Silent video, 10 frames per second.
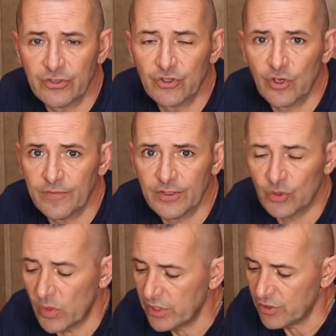
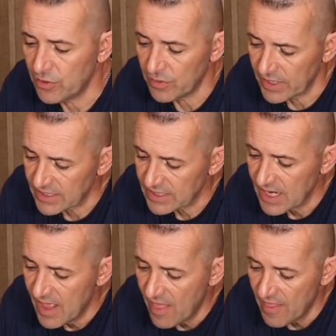service when you do this.
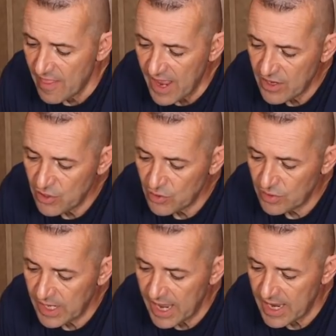Then
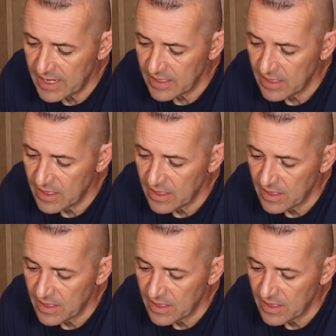you can